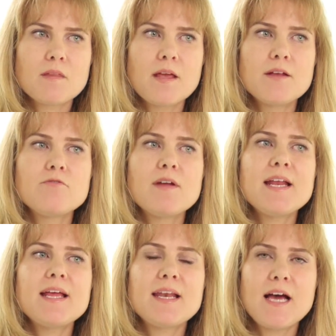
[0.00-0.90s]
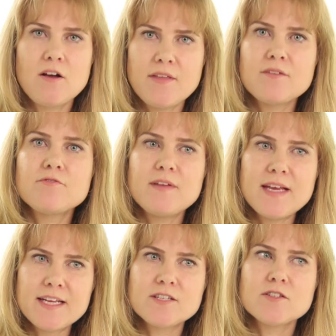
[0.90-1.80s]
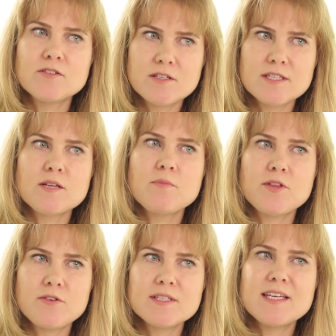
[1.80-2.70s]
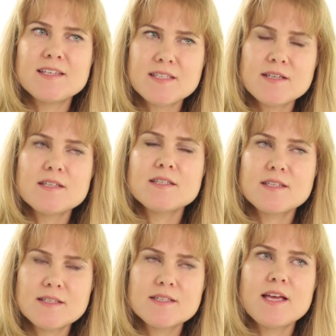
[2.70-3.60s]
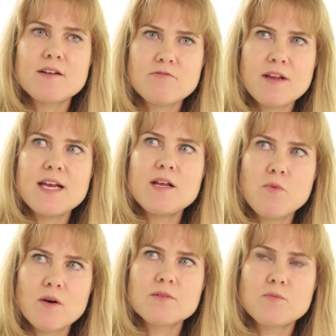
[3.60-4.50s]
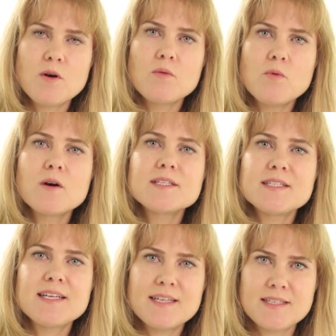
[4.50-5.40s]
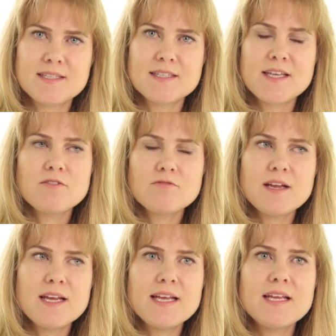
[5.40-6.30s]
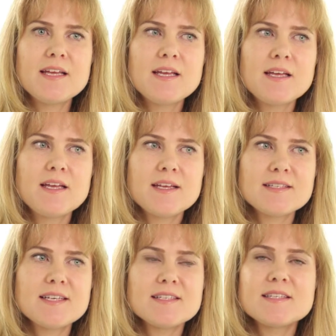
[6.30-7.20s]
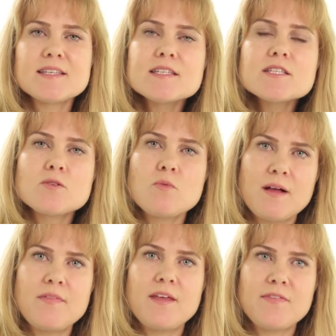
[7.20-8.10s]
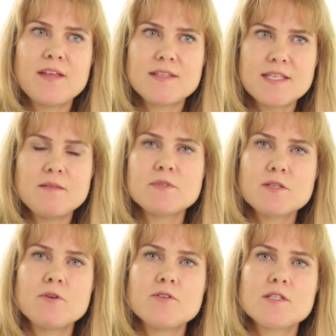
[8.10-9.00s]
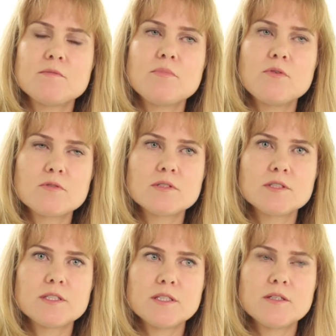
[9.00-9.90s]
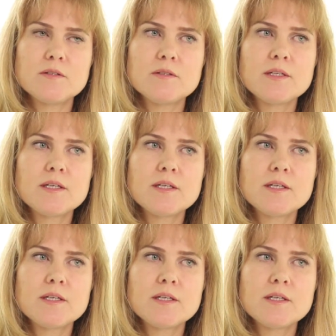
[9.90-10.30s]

And really allow that feeling to sit with you. See, is that really what it is? Is that really, is this the one that seems the most important to you?